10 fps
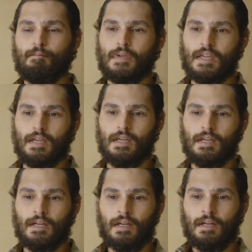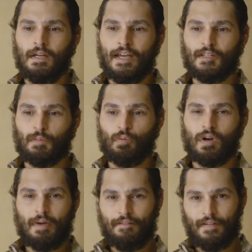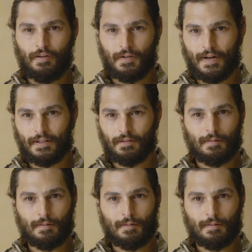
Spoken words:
He has been one of my favorite directors.